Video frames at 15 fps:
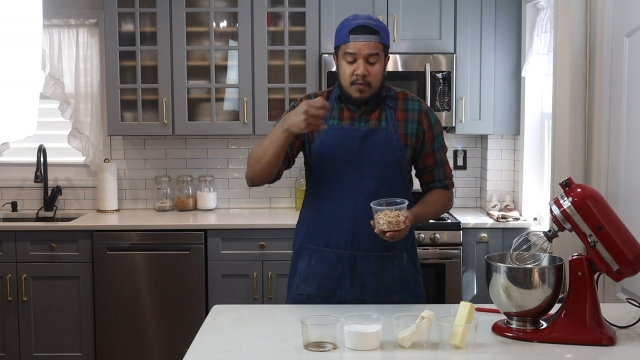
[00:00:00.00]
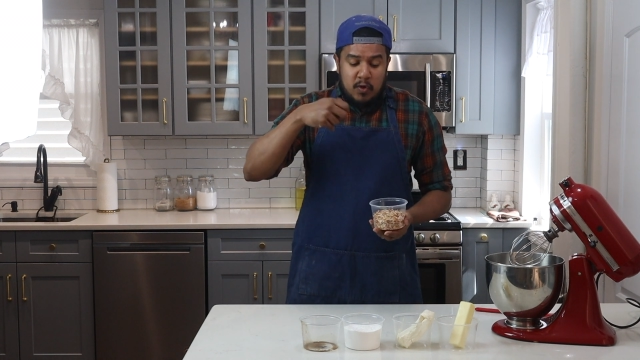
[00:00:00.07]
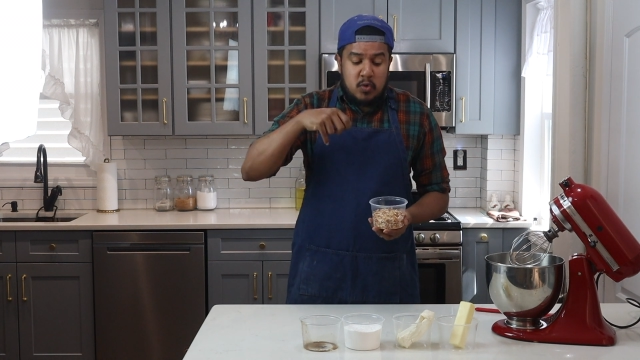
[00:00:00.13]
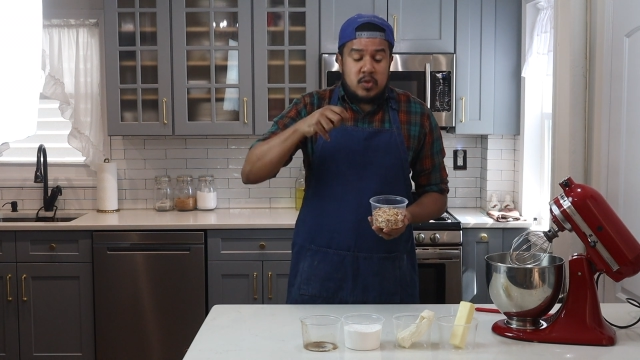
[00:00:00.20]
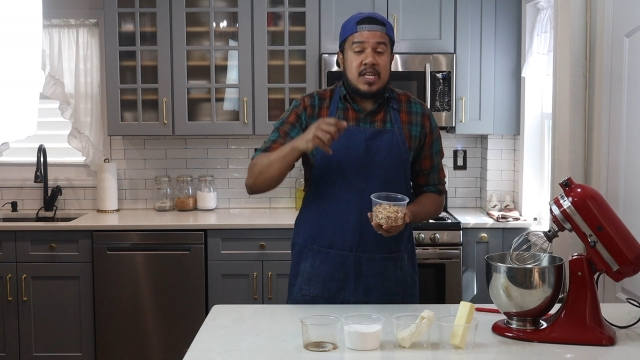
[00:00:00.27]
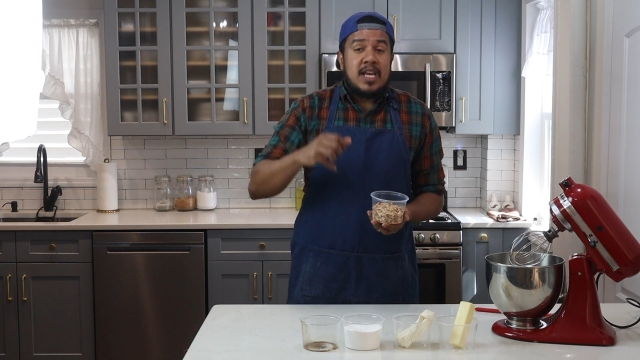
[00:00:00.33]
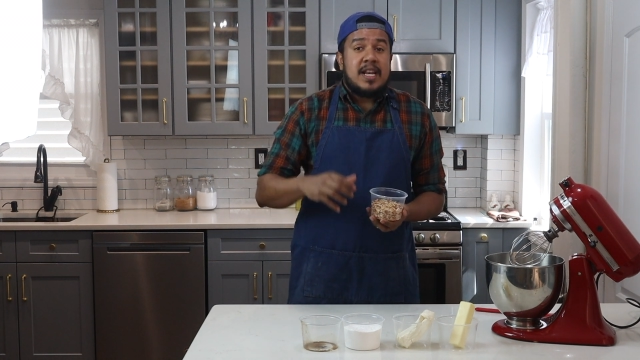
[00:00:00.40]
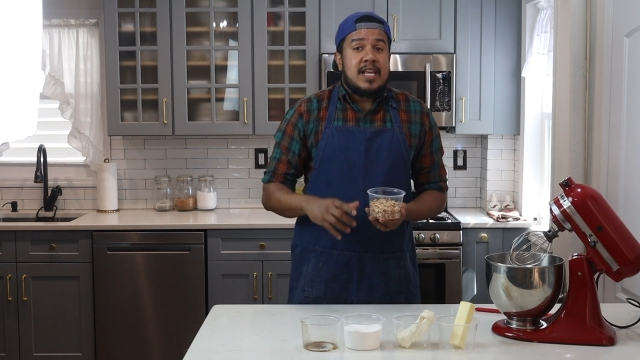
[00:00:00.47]

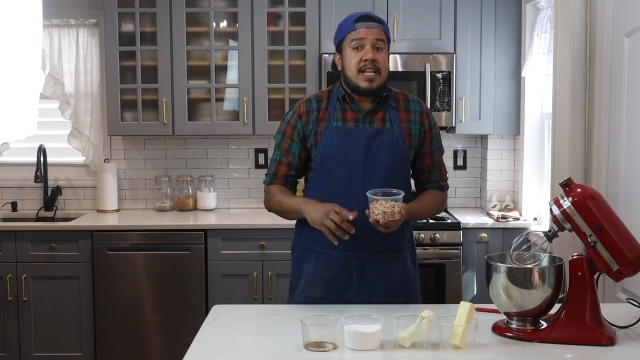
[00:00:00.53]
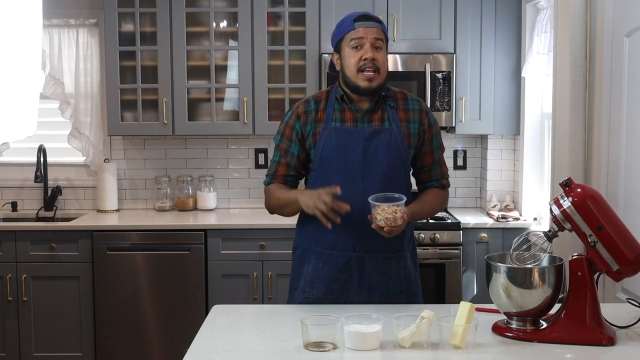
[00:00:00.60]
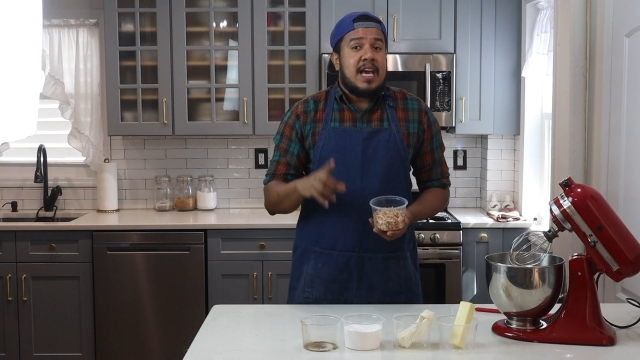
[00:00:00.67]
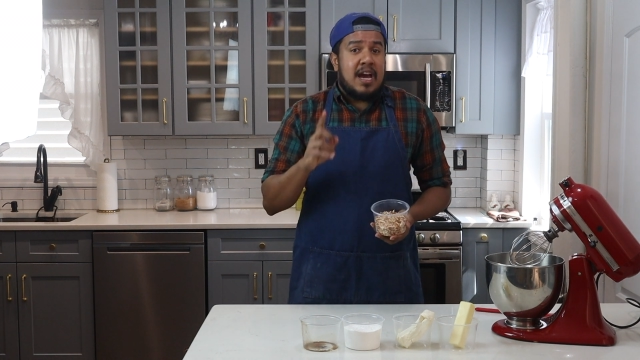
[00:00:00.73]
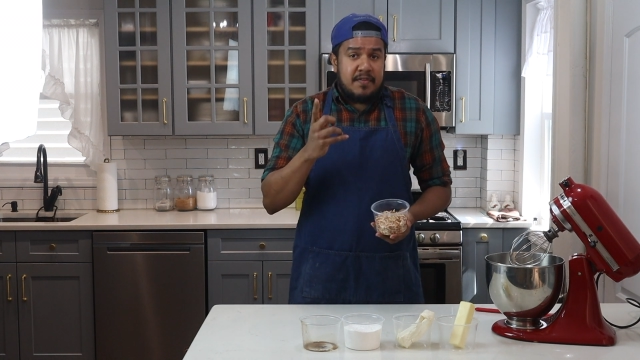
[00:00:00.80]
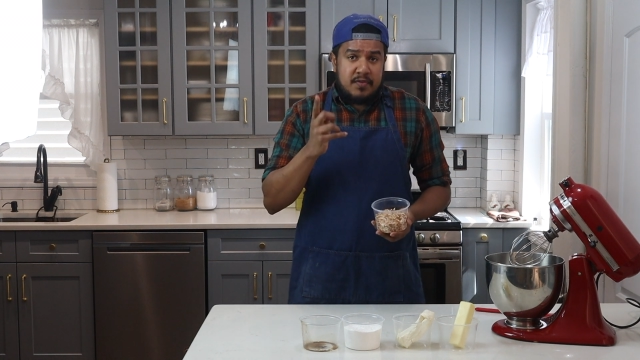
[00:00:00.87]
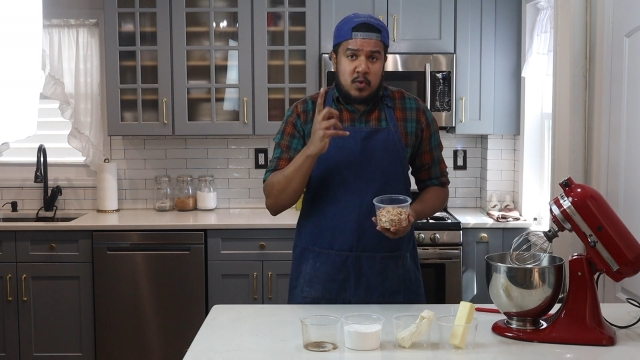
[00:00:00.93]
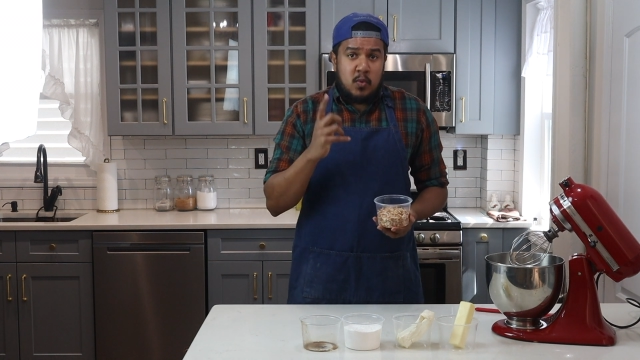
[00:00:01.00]
rotate it
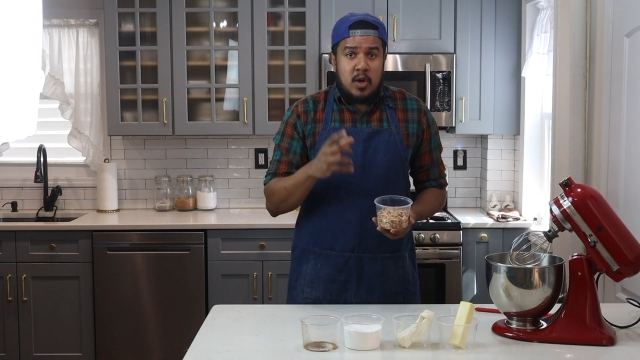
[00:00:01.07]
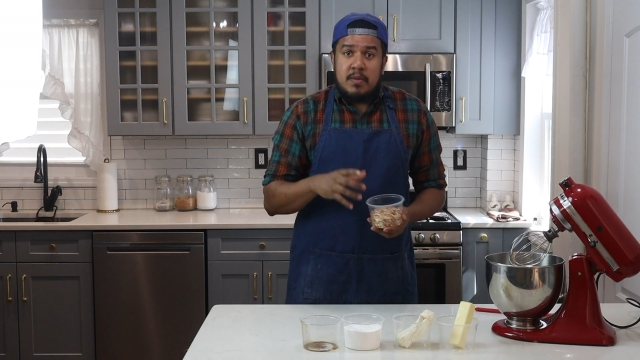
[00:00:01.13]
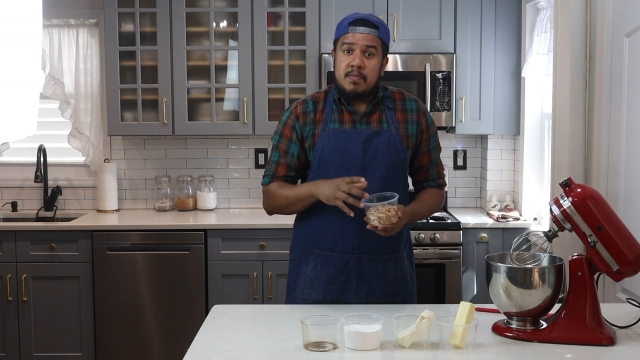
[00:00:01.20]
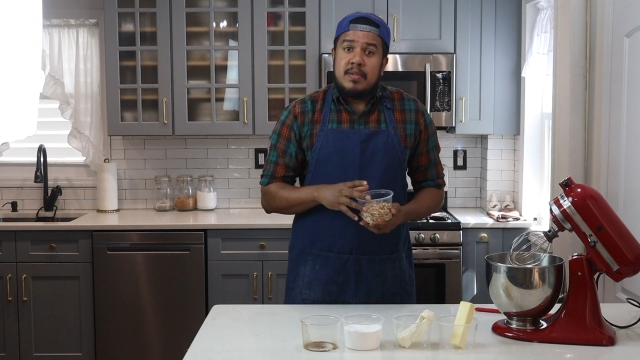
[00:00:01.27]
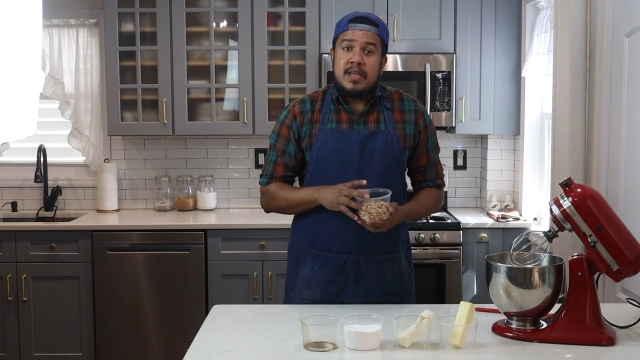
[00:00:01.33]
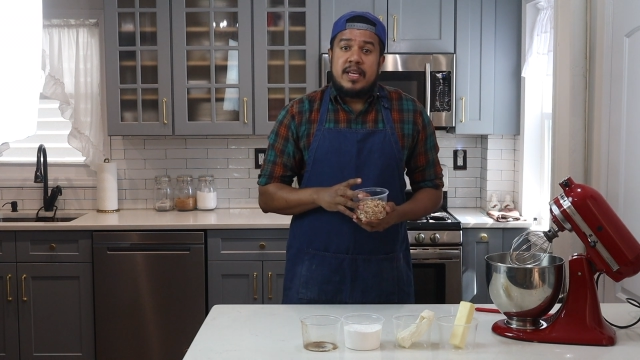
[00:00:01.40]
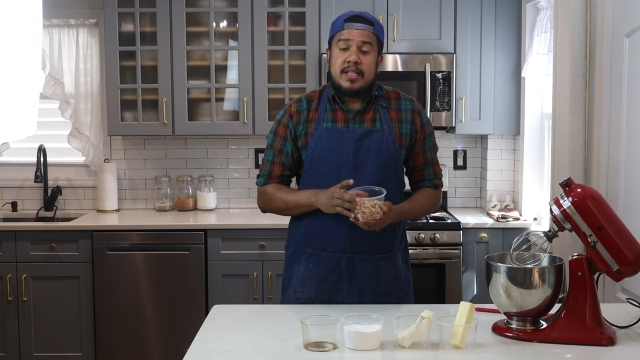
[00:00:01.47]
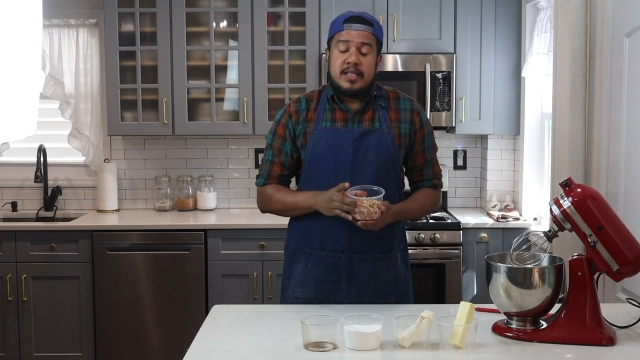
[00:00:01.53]
after 1
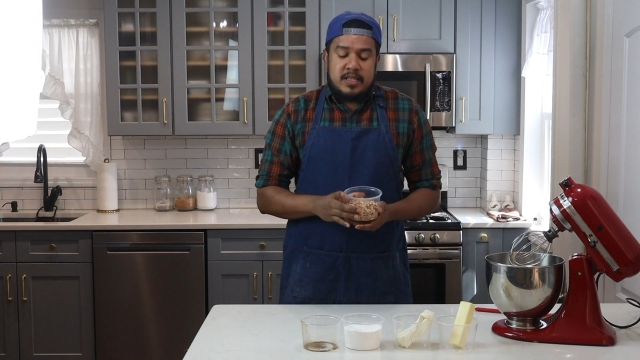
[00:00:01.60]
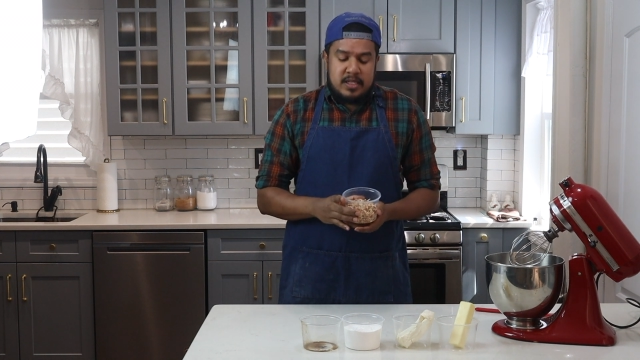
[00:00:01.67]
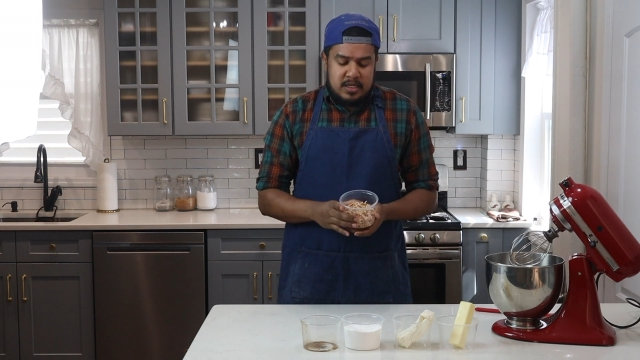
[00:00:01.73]
minute.